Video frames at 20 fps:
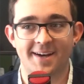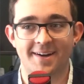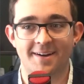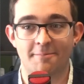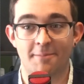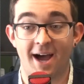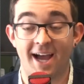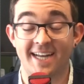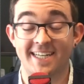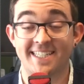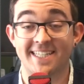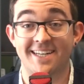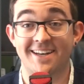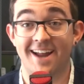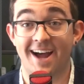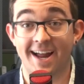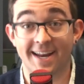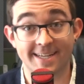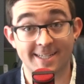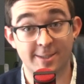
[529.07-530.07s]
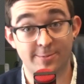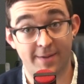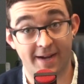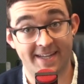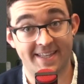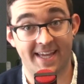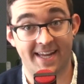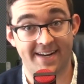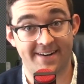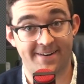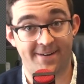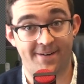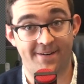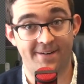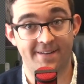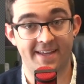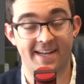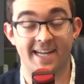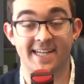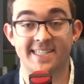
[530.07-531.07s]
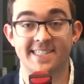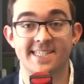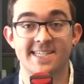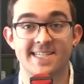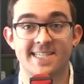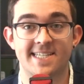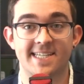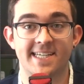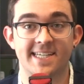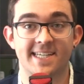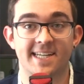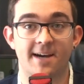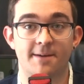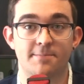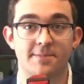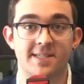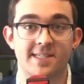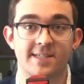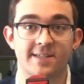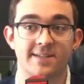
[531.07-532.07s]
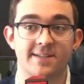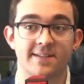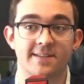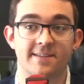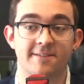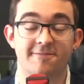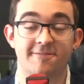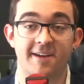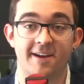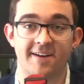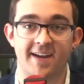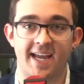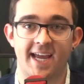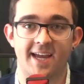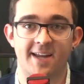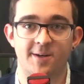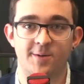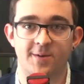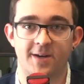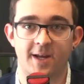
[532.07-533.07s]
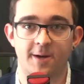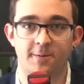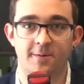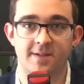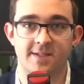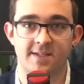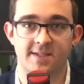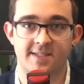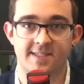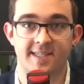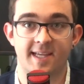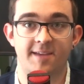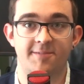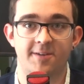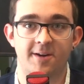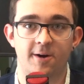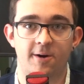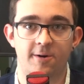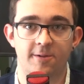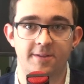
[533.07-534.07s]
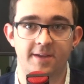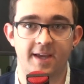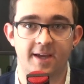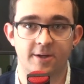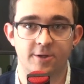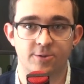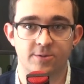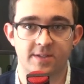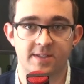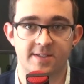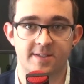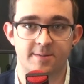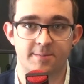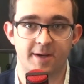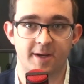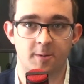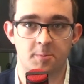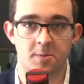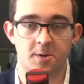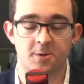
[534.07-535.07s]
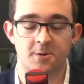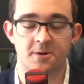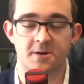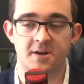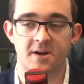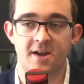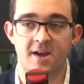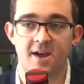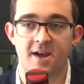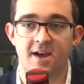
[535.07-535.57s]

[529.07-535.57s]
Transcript: Um, I did not expect that at all, and I didn't see it up until the very end when I was saving all the entries to my computer.